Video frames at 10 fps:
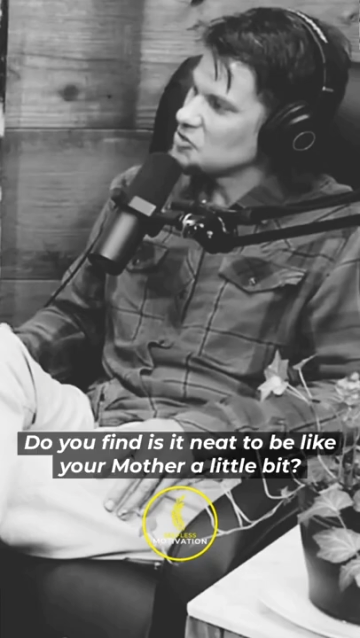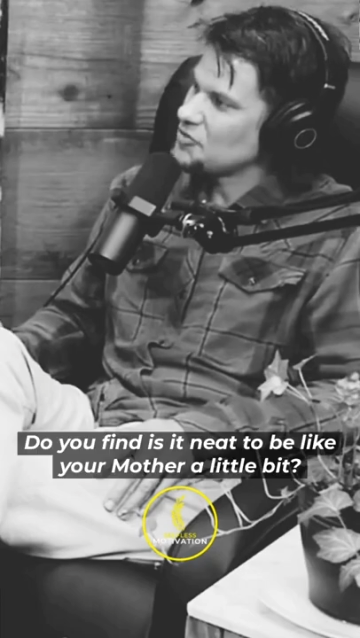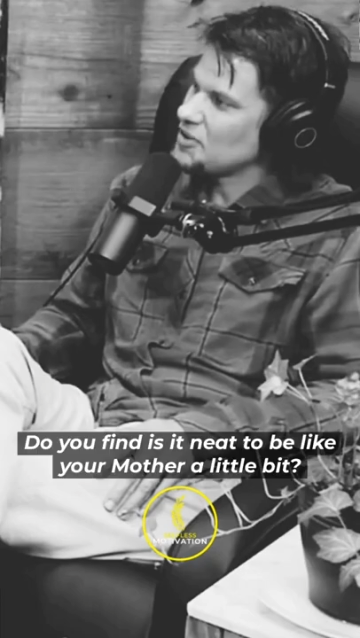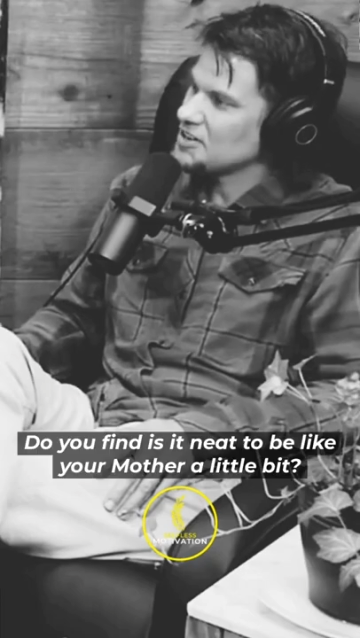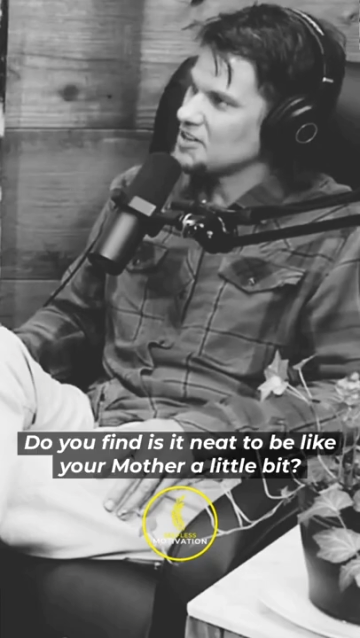
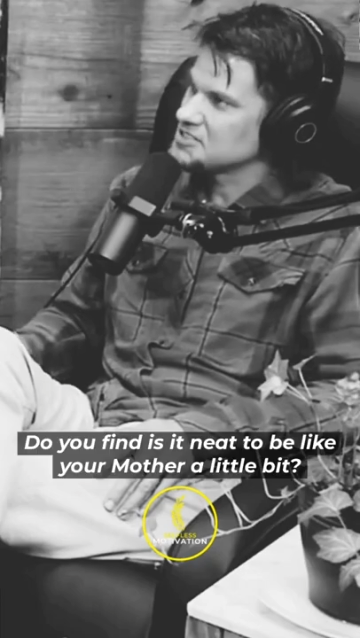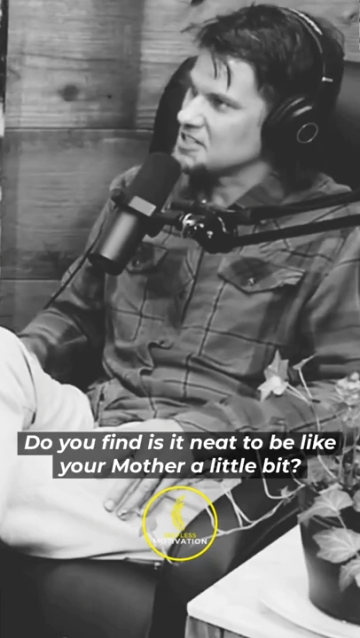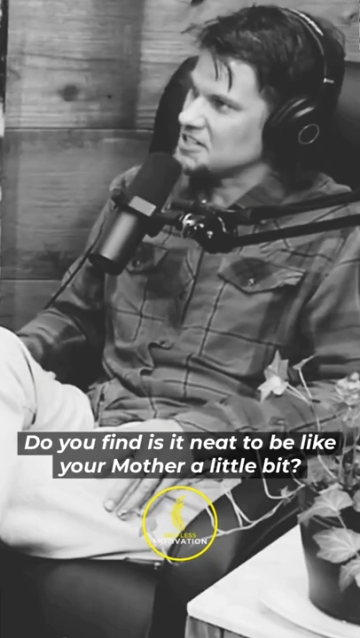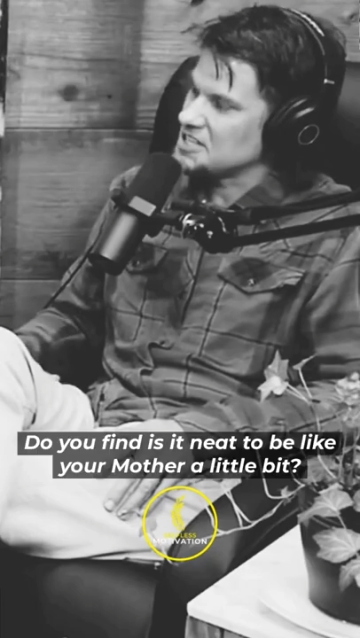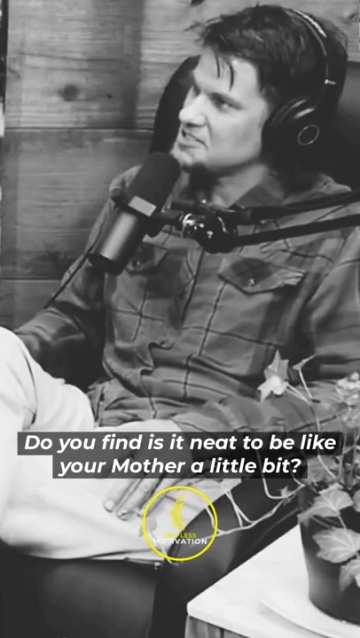Do you find
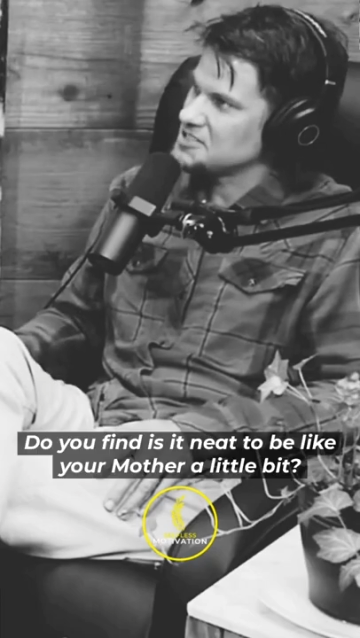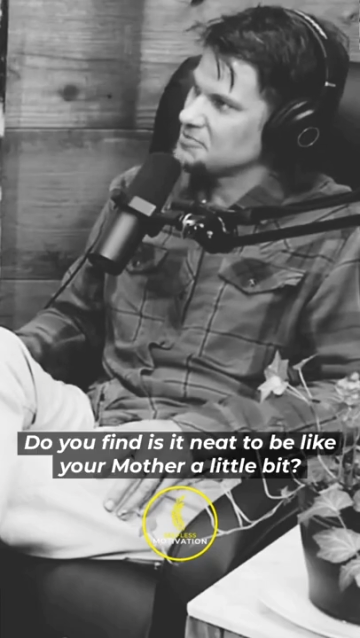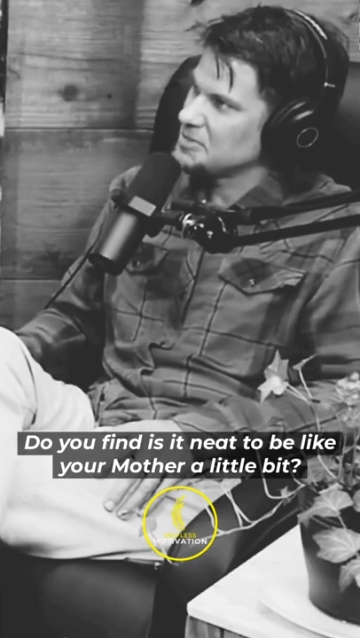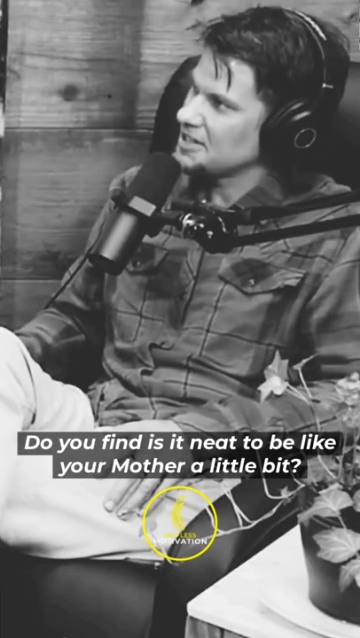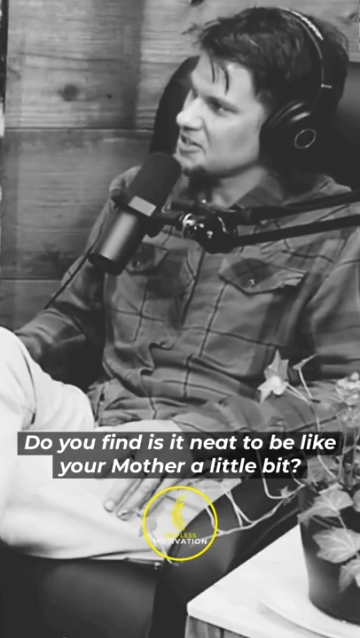is it
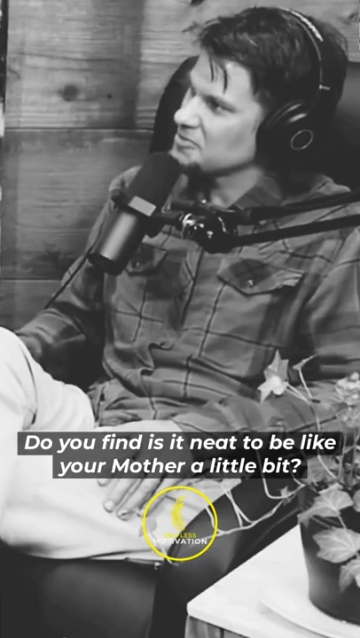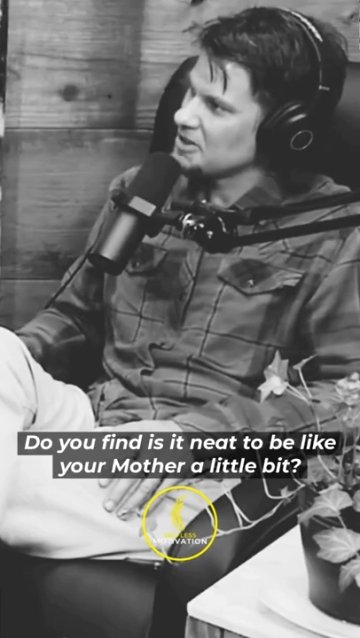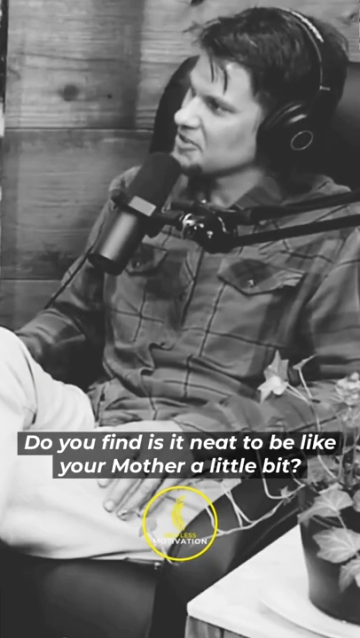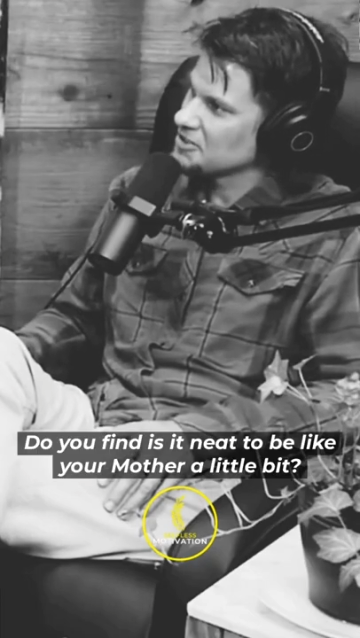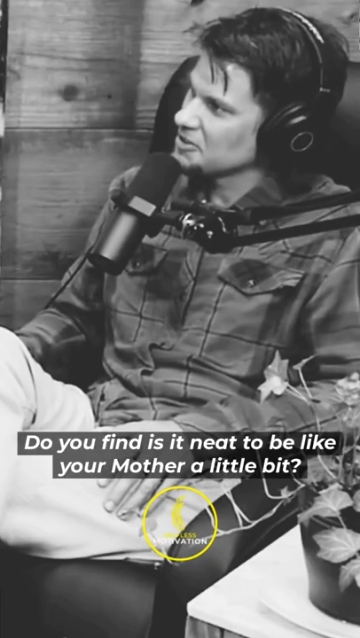neat to be like
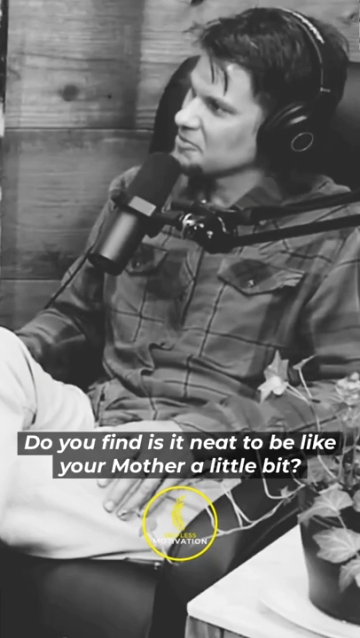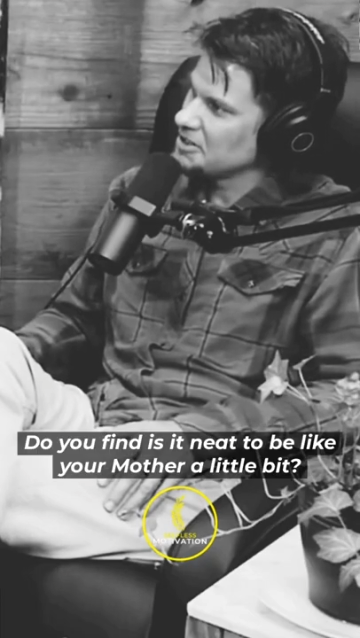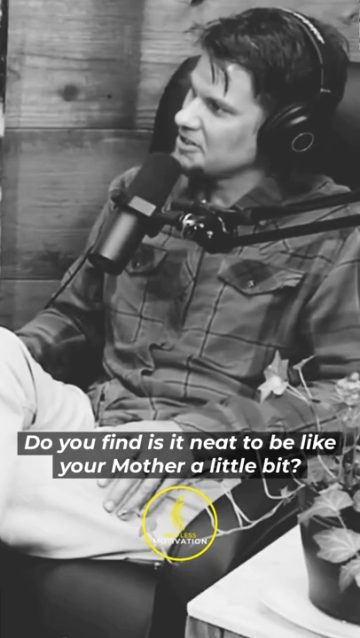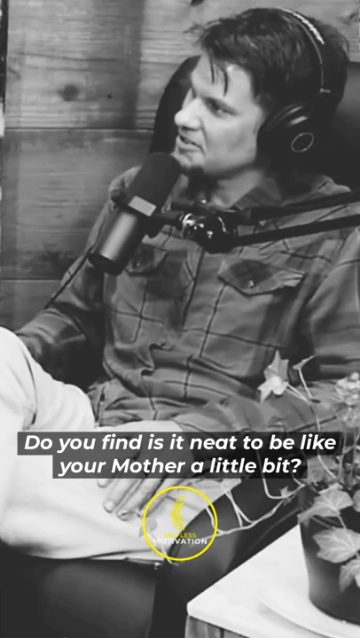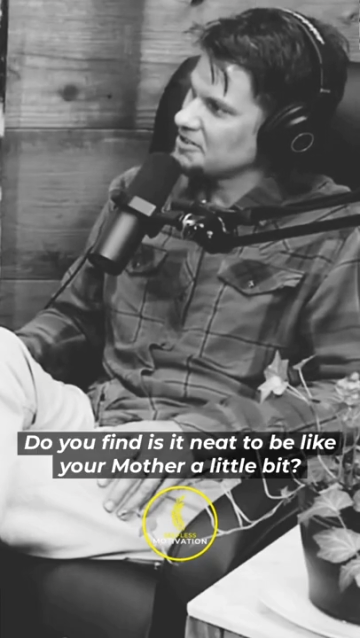your mother a
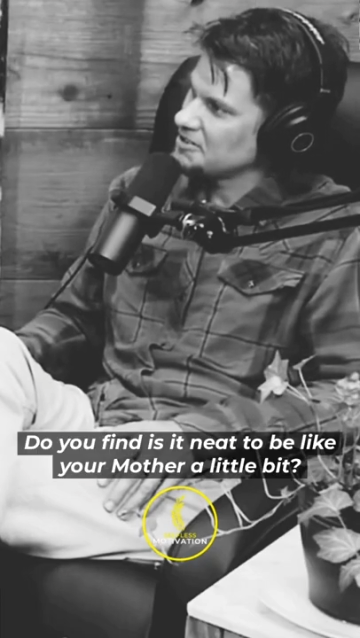little bit?